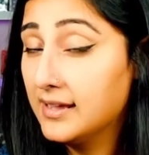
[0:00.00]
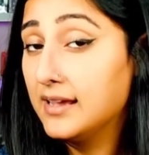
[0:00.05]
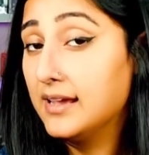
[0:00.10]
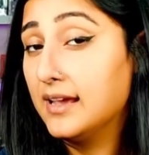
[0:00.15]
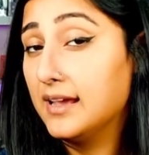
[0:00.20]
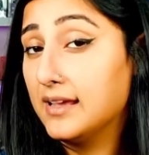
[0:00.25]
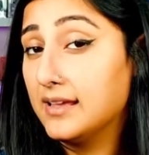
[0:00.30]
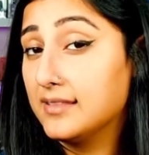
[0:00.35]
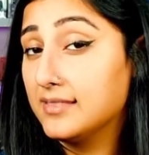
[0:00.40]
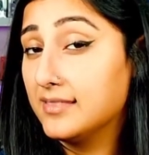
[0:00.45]

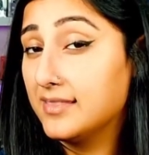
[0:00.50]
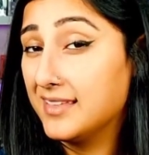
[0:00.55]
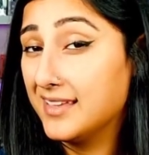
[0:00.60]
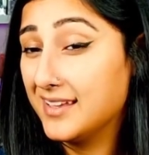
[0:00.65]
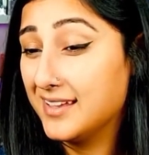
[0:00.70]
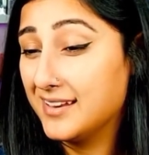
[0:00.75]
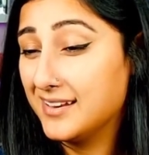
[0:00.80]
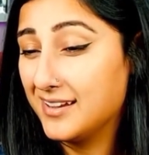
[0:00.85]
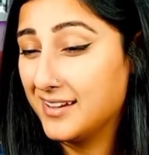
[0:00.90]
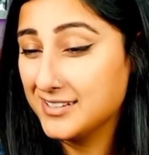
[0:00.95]
And
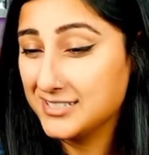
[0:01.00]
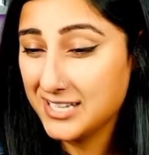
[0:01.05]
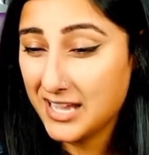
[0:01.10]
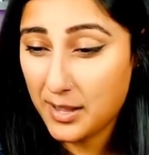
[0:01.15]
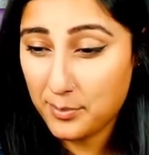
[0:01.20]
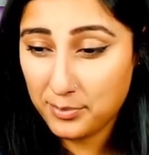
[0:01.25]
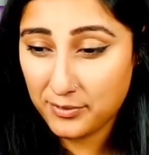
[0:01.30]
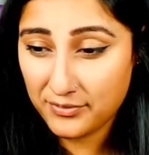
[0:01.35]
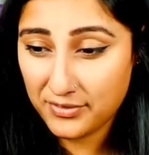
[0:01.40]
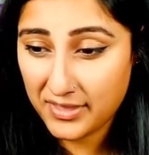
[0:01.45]
then on
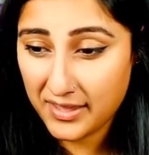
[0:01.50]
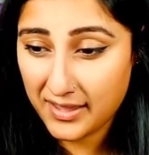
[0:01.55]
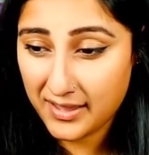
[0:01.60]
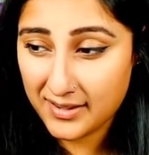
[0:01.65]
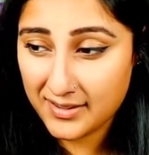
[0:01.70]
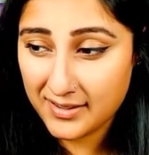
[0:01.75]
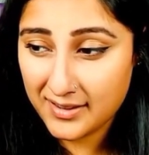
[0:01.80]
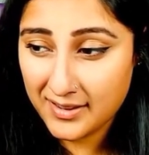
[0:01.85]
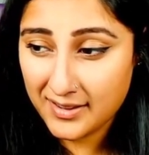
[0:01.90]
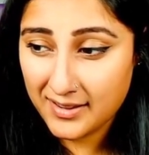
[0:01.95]
top of
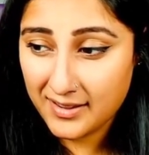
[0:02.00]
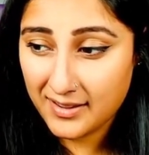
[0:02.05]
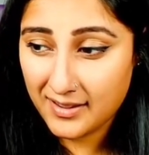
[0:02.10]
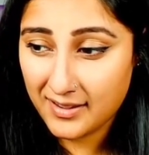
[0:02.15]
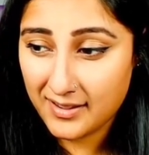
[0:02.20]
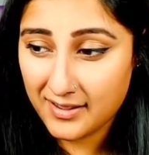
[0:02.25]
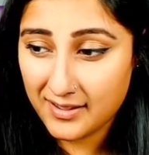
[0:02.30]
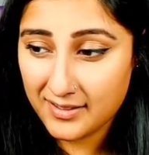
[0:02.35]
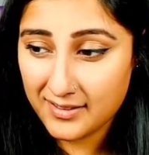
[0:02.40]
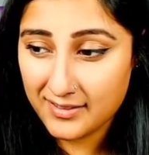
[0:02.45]
that,
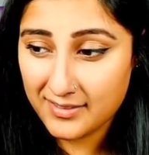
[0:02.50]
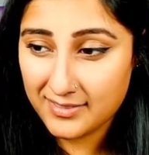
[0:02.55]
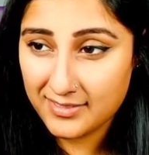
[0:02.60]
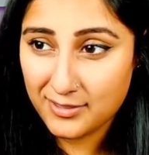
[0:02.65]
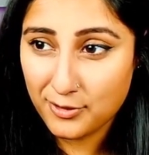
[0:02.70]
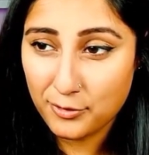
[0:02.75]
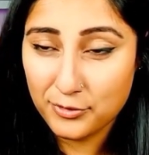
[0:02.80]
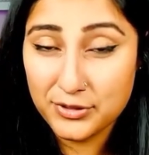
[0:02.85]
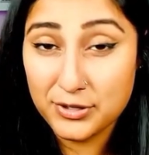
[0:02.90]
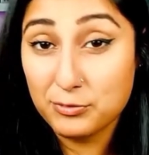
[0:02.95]
the
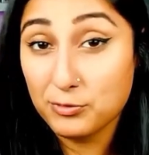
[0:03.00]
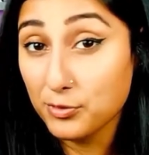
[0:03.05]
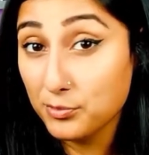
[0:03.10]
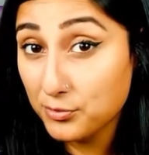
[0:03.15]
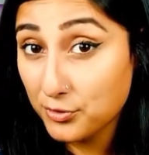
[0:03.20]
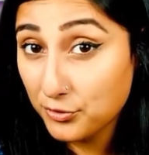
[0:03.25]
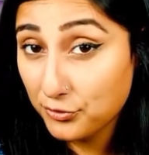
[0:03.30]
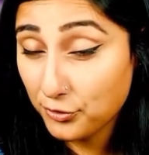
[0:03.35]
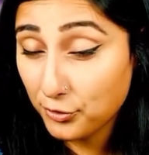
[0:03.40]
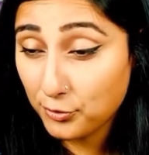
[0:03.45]
only
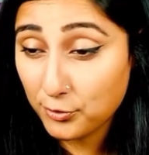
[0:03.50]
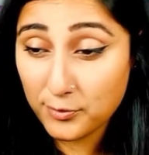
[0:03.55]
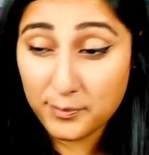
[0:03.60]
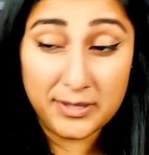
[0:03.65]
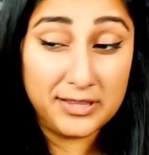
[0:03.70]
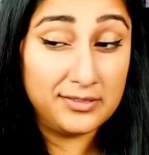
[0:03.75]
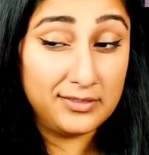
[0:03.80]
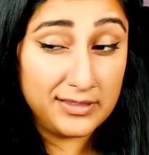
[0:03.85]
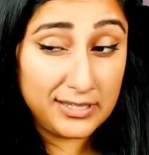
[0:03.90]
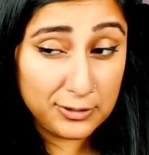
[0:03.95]
removal would be
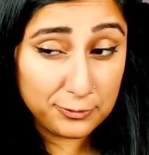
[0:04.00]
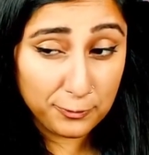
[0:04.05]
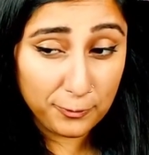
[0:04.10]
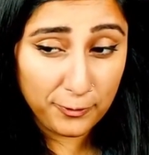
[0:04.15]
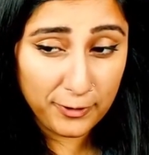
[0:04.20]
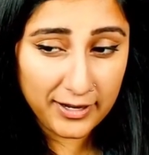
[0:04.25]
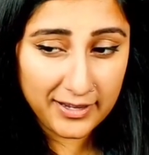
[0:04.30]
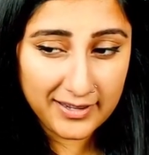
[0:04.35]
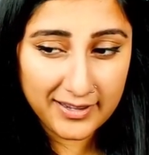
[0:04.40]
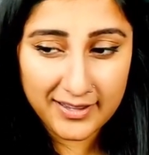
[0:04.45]

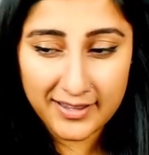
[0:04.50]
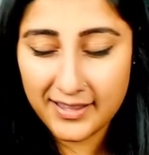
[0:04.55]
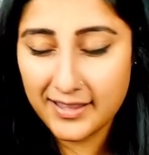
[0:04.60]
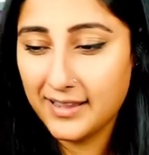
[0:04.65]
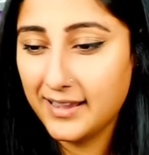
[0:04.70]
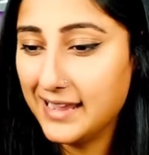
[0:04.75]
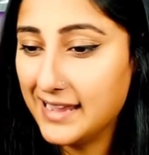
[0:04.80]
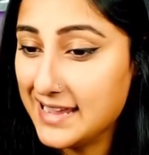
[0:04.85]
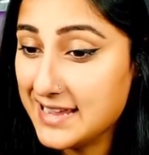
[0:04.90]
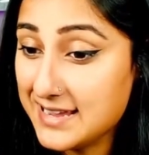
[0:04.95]
Leroy.
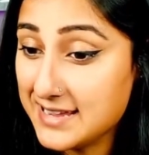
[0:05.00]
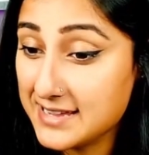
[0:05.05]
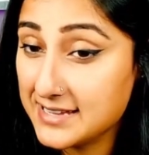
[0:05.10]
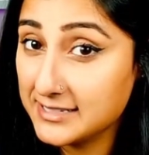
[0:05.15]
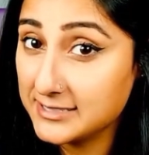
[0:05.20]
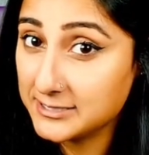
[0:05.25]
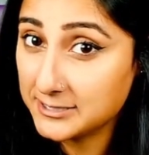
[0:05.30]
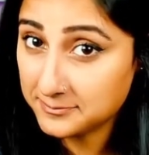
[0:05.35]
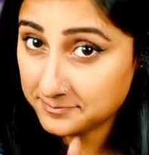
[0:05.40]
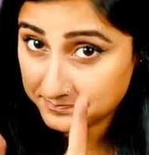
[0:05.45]

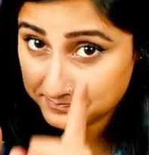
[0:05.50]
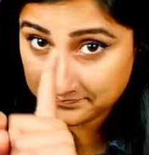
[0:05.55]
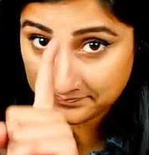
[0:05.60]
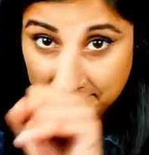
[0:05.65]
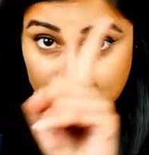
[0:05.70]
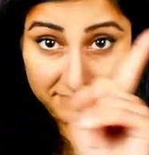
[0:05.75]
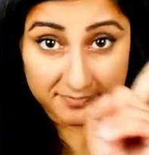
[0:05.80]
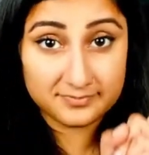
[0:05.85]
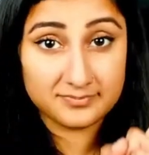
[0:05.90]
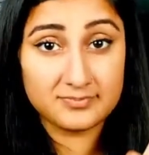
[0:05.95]
And
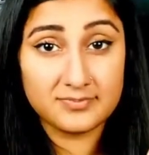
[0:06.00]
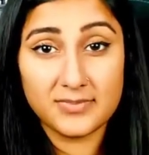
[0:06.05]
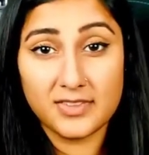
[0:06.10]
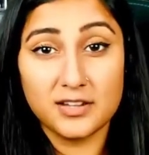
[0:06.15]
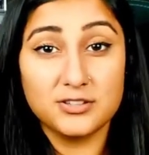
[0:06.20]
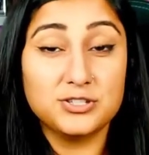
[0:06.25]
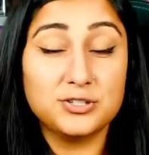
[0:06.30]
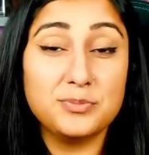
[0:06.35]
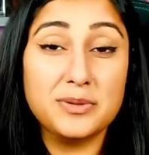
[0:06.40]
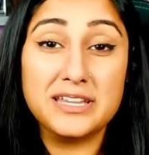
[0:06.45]

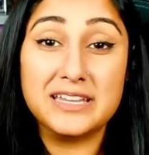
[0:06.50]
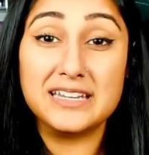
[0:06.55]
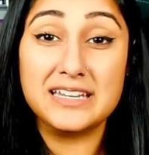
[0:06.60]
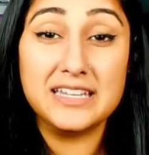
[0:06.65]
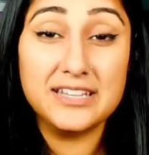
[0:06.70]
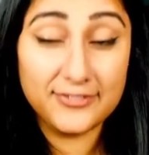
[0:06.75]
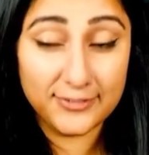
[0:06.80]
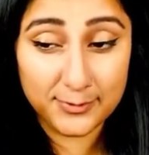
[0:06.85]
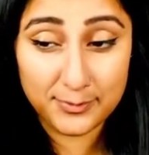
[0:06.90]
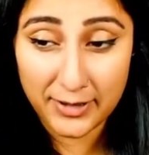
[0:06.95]
to make it
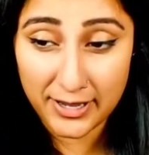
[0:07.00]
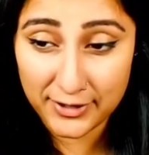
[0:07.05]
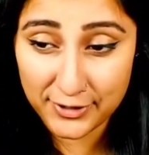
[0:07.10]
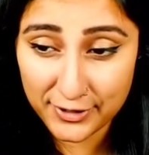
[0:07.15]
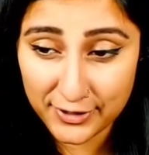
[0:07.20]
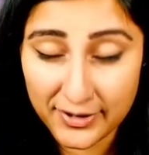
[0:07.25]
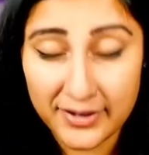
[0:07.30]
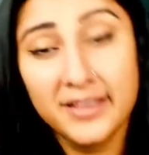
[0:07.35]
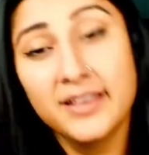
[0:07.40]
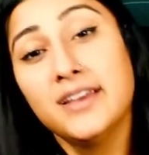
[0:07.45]
even
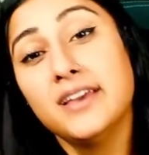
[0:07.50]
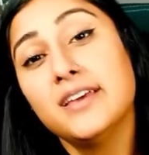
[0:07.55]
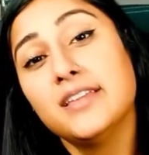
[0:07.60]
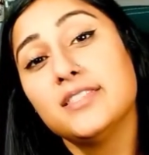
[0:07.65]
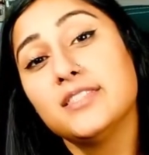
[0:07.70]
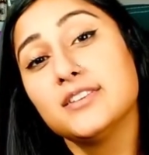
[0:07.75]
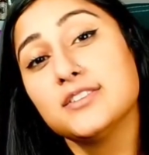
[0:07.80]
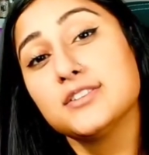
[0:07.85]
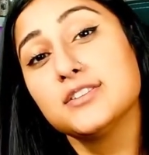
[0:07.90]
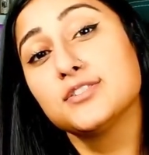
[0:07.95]
better,
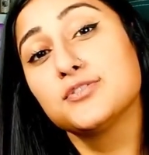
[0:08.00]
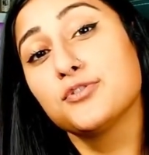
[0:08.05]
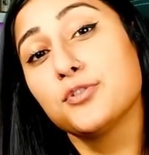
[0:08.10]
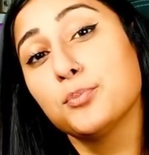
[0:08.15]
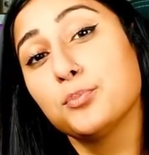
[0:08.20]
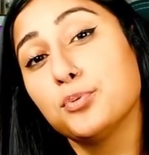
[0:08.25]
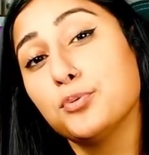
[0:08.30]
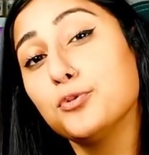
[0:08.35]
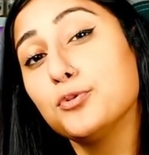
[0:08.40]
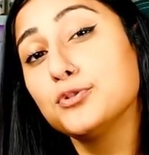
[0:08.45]
this is from
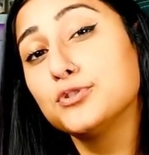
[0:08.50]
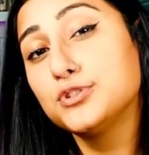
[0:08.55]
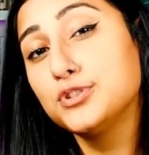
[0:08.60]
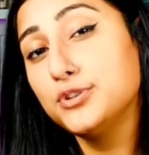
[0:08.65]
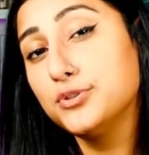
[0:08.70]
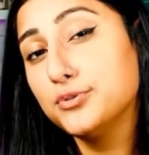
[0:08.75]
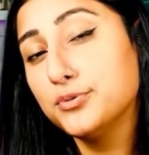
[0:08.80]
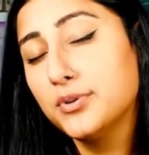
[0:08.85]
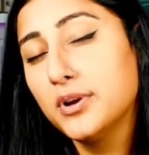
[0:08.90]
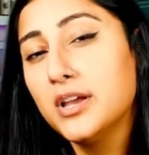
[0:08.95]
Pool
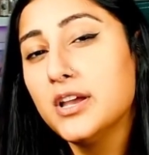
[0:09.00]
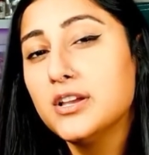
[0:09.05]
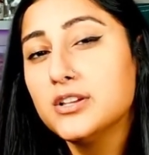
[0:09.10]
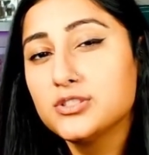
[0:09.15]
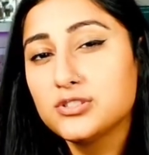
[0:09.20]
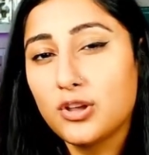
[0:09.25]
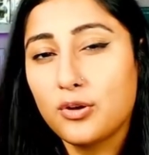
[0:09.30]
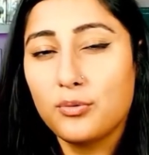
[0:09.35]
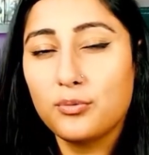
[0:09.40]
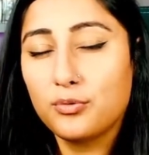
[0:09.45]
2.
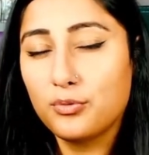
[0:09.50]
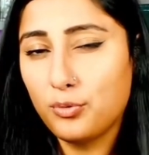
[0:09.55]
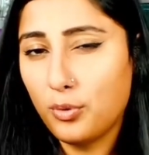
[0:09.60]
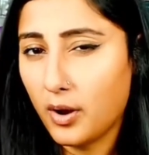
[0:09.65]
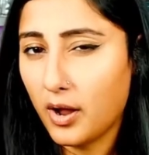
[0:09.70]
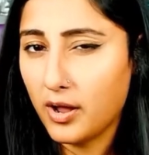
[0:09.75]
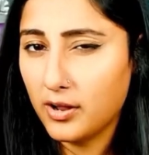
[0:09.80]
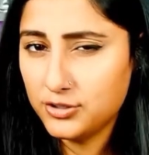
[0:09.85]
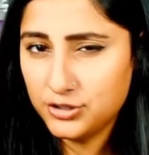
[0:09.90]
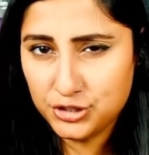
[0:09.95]
So
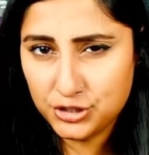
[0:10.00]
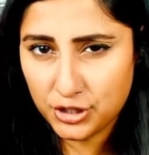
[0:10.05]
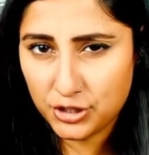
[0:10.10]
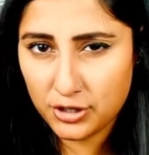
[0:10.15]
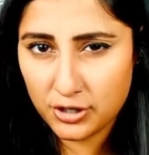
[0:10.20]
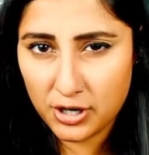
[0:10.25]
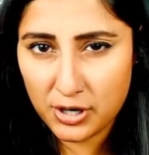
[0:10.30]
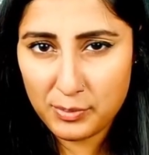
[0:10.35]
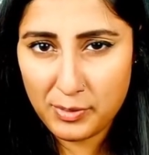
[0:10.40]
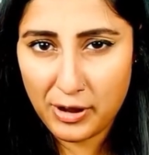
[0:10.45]

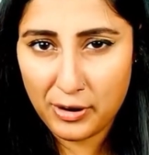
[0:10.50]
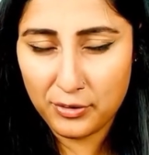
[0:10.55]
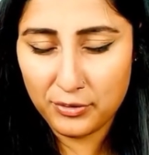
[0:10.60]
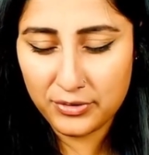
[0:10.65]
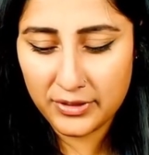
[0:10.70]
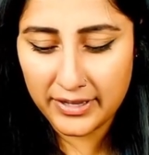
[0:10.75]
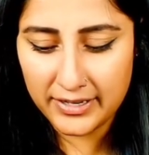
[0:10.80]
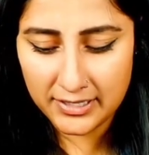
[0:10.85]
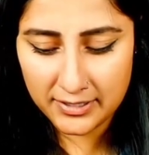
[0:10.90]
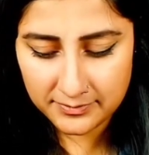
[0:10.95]
unsure about
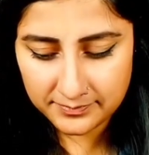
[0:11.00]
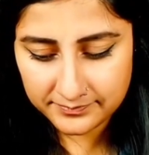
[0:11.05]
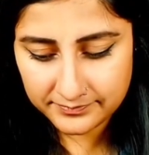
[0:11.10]
like